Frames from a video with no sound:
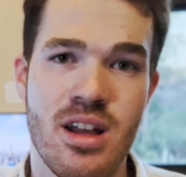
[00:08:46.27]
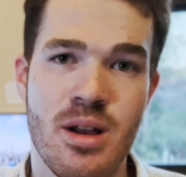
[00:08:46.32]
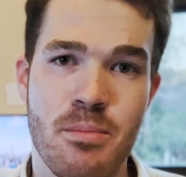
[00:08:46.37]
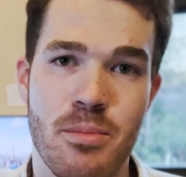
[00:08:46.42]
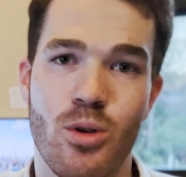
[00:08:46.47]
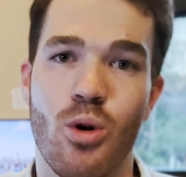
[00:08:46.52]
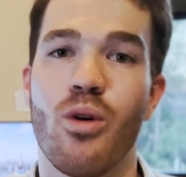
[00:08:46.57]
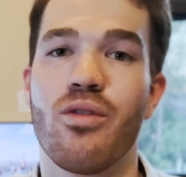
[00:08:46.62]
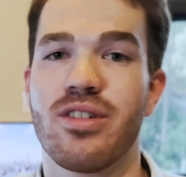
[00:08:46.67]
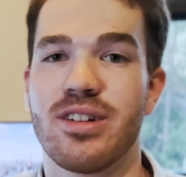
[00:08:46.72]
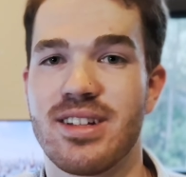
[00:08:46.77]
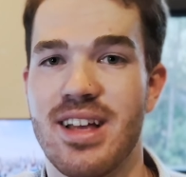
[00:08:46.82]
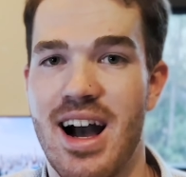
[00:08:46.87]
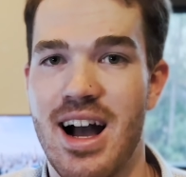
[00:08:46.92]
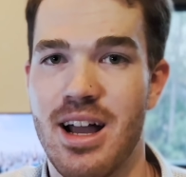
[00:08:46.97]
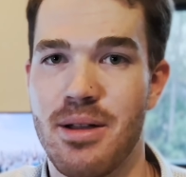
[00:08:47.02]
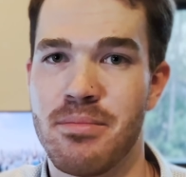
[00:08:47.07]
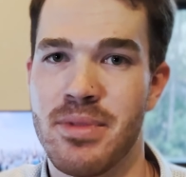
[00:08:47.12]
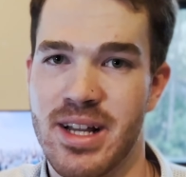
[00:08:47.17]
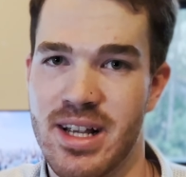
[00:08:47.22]
but over
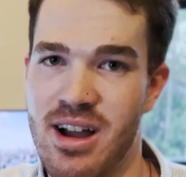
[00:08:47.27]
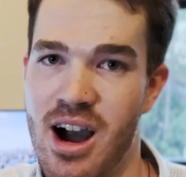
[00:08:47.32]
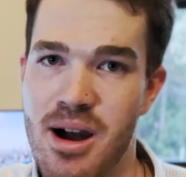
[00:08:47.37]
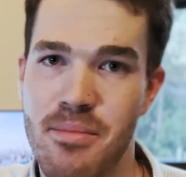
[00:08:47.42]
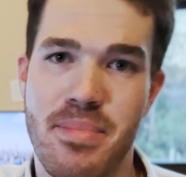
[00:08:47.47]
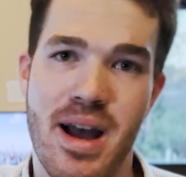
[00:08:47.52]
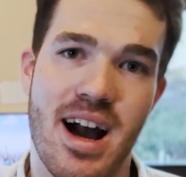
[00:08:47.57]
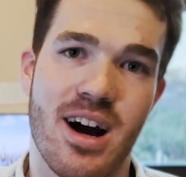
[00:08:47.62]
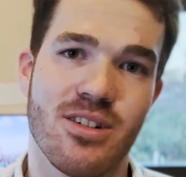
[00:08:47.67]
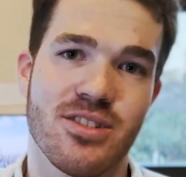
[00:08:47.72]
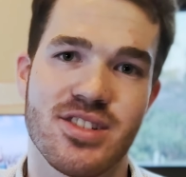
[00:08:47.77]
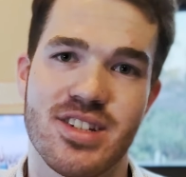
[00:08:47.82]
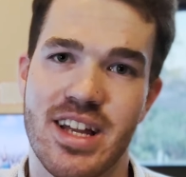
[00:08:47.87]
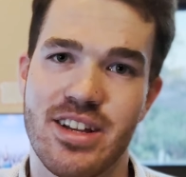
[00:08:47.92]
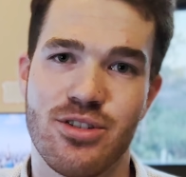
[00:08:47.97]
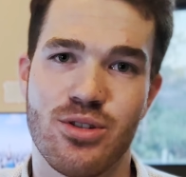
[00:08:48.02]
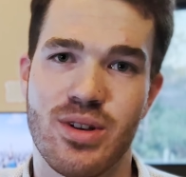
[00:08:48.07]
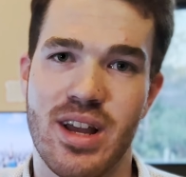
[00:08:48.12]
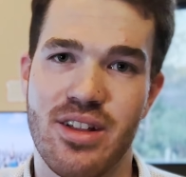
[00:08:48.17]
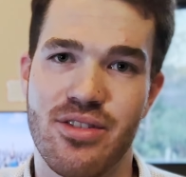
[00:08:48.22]
time it compounds and
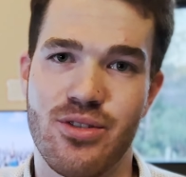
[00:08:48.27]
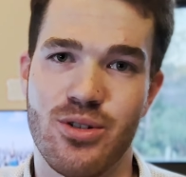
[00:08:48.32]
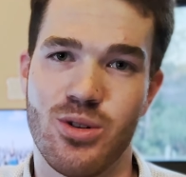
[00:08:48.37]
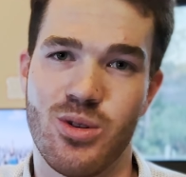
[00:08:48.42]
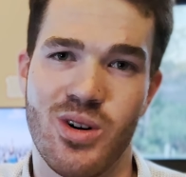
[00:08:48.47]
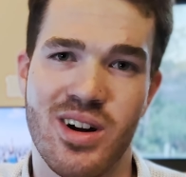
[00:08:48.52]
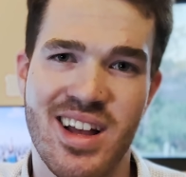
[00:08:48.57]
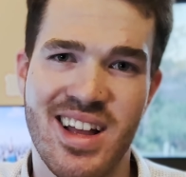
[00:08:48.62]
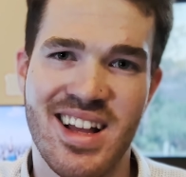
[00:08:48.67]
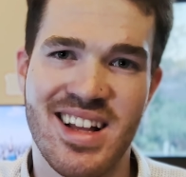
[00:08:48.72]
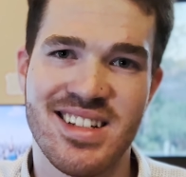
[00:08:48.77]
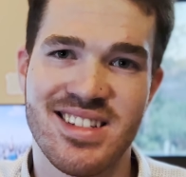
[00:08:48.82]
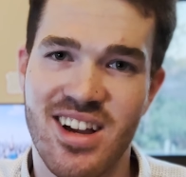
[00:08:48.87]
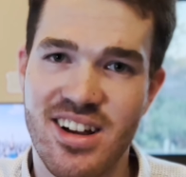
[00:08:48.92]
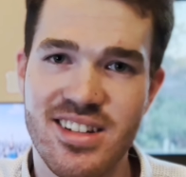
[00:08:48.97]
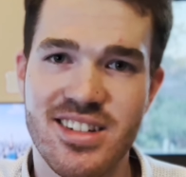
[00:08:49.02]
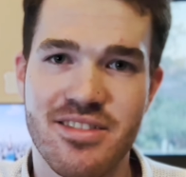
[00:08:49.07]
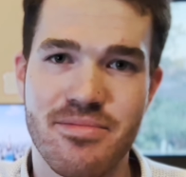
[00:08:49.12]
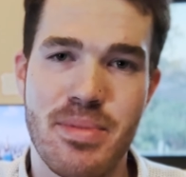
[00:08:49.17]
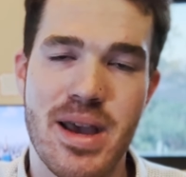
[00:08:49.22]
you get through
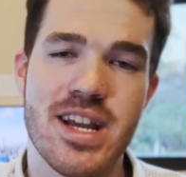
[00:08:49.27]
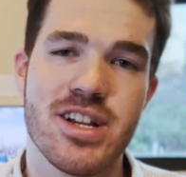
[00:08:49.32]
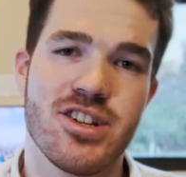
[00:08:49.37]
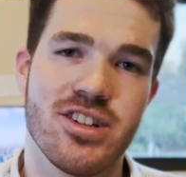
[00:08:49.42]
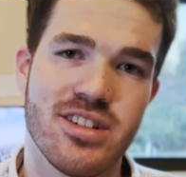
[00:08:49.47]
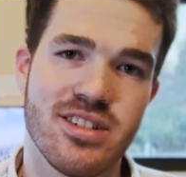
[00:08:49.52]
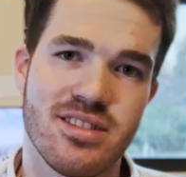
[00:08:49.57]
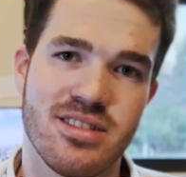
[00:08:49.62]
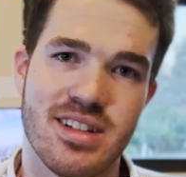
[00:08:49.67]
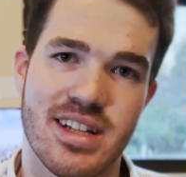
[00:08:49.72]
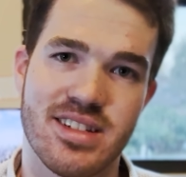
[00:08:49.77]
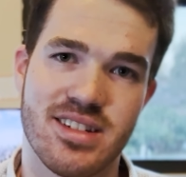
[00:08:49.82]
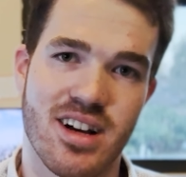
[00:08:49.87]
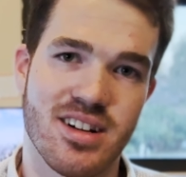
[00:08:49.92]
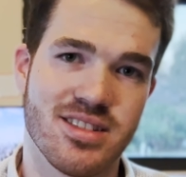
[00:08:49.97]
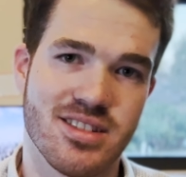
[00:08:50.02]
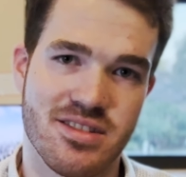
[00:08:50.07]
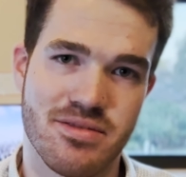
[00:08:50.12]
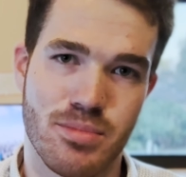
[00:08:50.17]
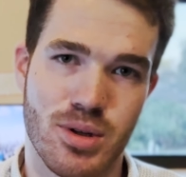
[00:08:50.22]
tons of pages and
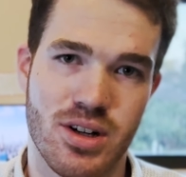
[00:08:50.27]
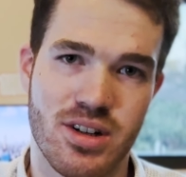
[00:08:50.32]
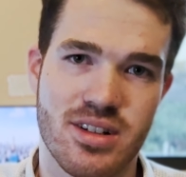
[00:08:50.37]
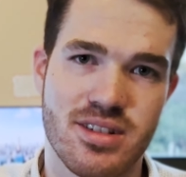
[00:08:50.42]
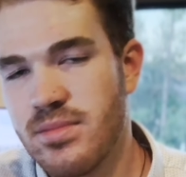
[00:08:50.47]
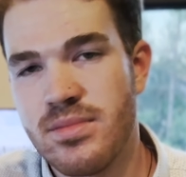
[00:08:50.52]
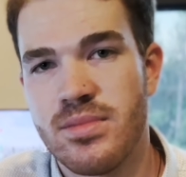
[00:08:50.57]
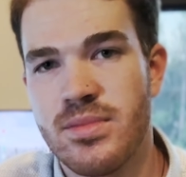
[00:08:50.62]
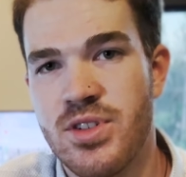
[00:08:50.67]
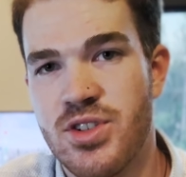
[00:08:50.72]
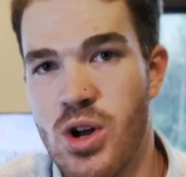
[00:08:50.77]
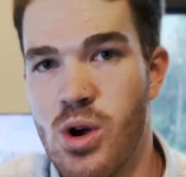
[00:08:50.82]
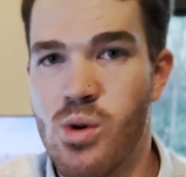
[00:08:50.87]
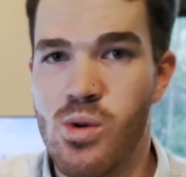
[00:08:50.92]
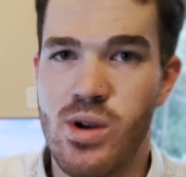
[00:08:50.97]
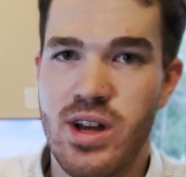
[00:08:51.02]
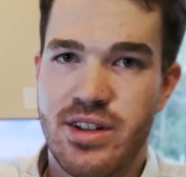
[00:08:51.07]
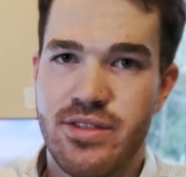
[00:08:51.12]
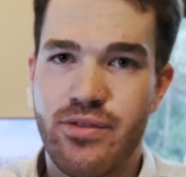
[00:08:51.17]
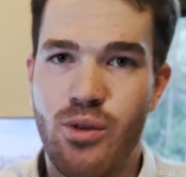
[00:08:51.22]
tons of books. So
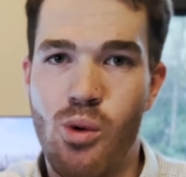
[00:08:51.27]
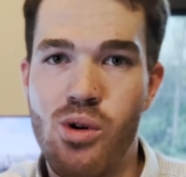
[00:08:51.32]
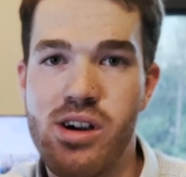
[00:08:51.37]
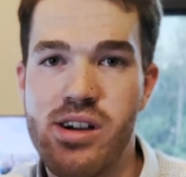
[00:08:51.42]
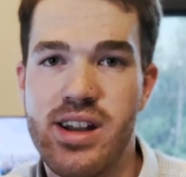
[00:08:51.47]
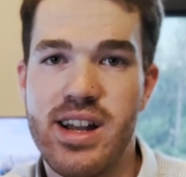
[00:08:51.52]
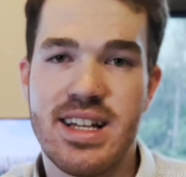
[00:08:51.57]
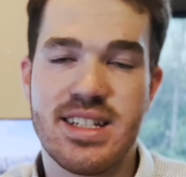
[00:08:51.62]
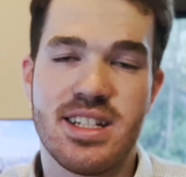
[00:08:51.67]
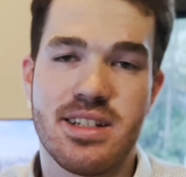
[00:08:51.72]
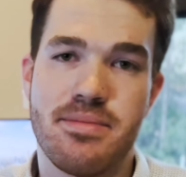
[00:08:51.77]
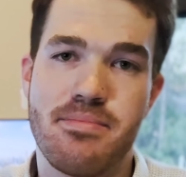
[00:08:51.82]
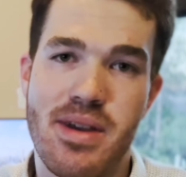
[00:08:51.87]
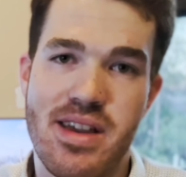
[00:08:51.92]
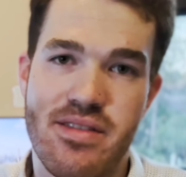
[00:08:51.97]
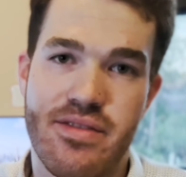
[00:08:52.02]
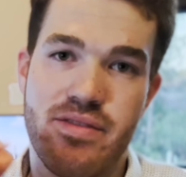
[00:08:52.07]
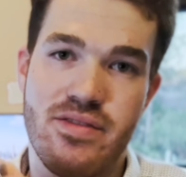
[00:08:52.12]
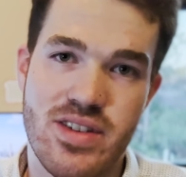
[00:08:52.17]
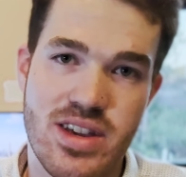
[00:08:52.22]
as foreign as this may
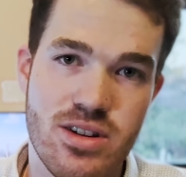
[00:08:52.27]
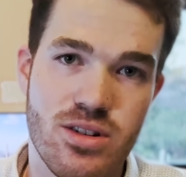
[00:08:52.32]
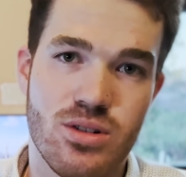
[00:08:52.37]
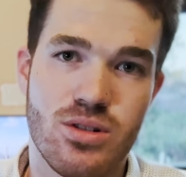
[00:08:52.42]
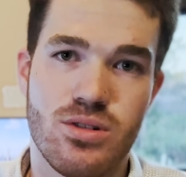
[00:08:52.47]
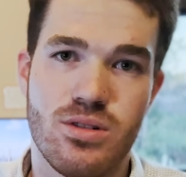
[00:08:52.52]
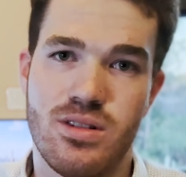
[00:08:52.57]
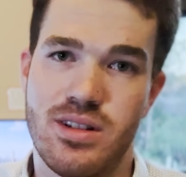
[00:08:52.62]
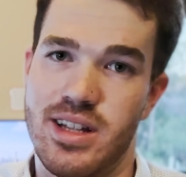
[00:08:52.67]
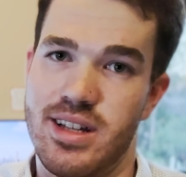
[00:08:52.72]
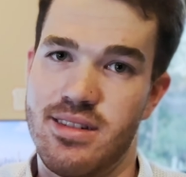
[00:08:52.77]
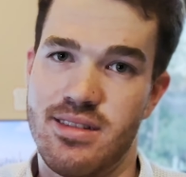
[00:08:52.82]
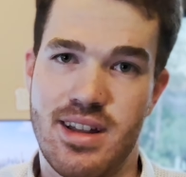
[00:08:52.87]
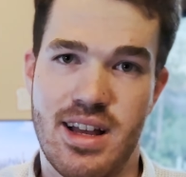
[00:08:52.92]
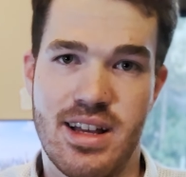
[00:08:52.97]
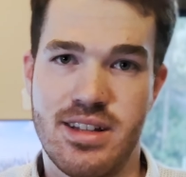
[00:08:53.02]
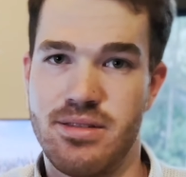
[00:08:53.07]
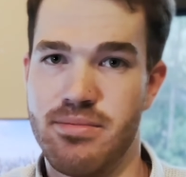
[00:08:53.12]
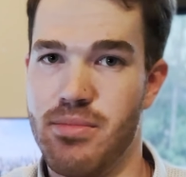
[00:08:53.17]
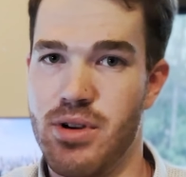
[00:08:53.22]
feel and
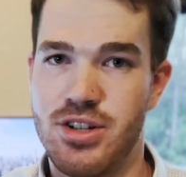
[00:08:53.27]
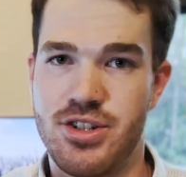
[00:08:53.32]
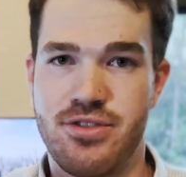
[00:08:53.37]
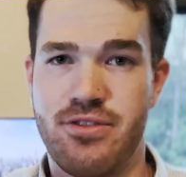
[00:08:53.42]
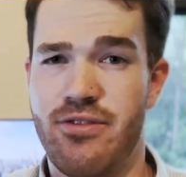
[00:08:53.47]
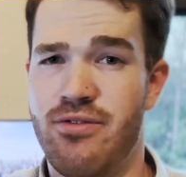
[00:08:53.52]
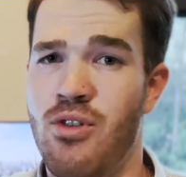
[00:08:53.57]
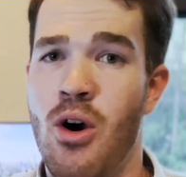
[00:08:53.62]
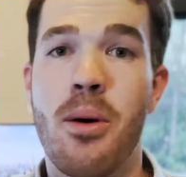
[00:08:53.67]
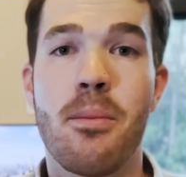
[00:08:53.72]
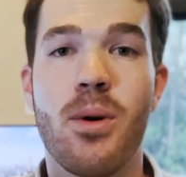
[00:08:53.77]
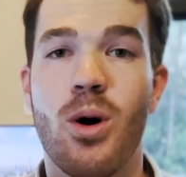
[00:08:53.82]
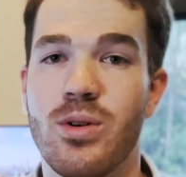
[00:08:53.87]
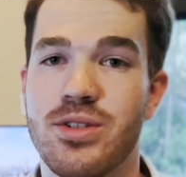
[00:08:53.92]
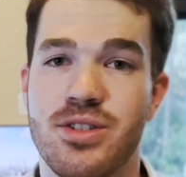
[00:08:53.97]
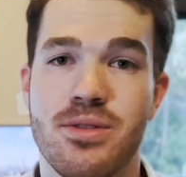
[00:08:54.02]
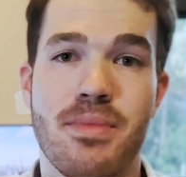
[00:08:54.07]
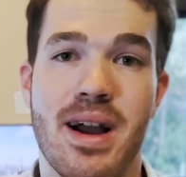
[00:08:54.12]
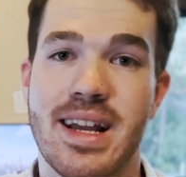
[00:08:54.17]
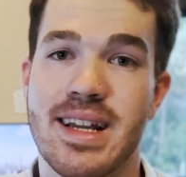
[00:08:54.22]
as much FOMO as
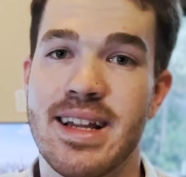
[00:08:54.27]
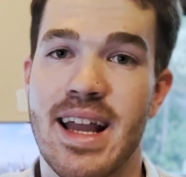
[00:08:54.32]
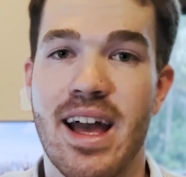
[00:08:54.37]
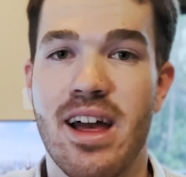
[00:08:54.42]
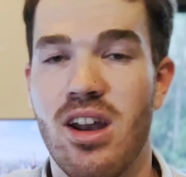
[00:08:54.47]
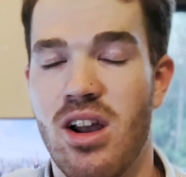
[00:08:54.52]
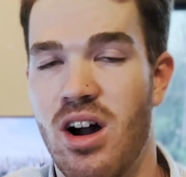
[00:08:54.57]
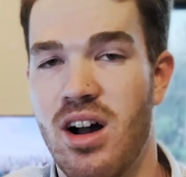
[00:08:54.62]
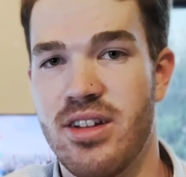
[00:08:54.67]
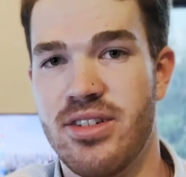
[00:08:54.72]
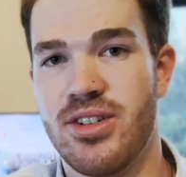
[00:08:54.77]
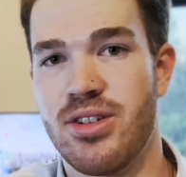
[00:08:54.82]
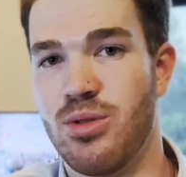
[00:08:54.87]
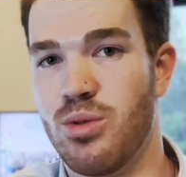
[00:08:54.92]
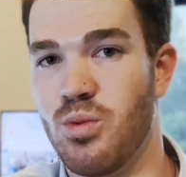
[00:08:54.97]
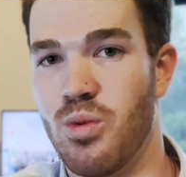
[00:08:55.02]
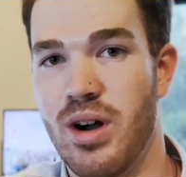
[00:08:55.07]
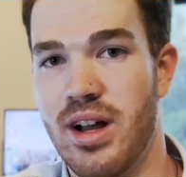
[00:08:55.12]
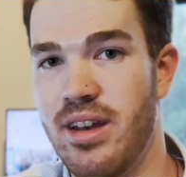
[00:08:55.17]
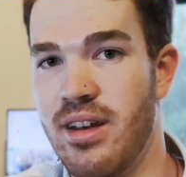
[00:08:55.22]
you might get as to
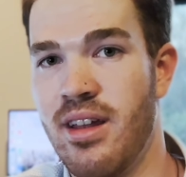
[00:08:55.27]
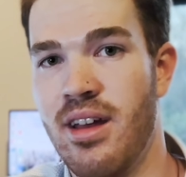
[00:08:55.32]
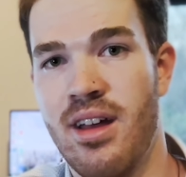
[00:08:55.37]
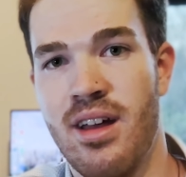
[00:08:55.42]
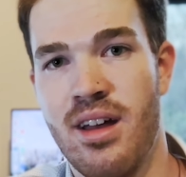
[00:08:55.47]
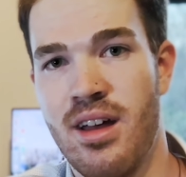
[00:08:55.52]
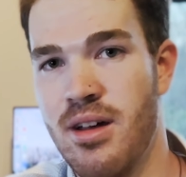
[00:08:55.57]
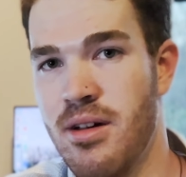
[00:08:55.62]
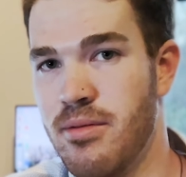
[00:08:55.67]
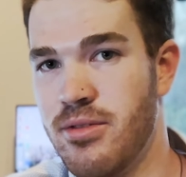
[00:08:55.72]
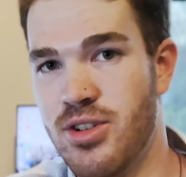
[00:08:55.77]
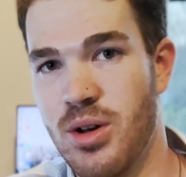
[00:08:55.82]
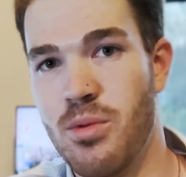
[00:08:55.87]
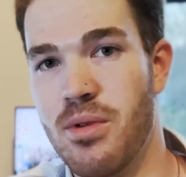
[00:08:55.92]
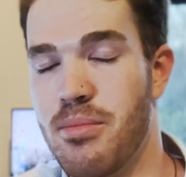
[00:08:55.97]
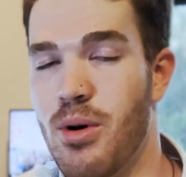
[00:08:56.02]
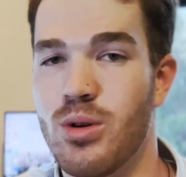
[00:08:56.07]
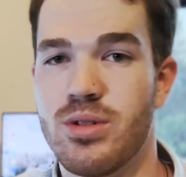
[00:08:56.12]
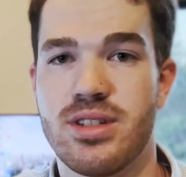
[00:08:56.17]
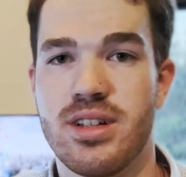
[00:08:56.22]
what someone
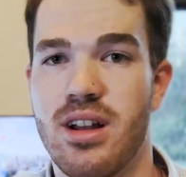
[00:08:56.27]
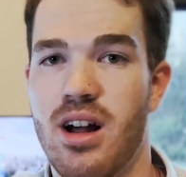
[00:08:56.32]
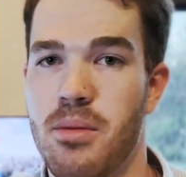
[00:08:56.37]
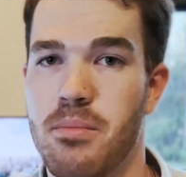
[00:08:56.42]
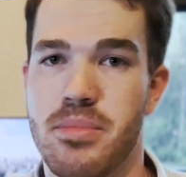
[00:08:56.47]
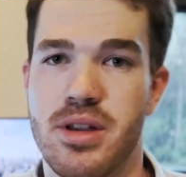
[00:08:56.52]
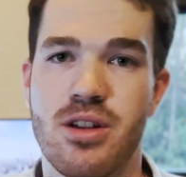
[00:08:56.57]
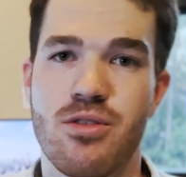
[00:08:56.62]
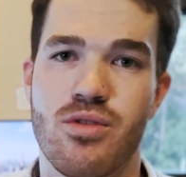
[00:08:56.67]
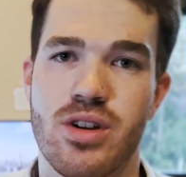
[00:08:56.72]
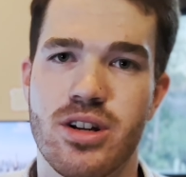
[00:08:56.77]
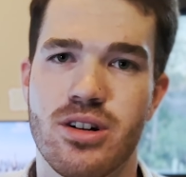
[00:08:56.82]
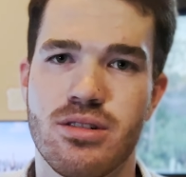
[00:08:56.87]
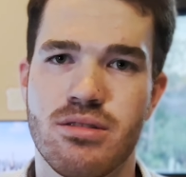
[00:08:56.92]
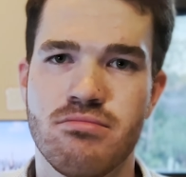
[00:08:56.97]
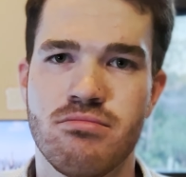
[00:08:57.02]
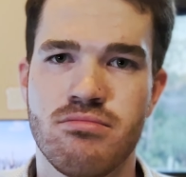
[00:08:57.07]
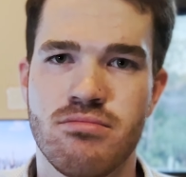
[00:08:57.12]
posted on BeReal,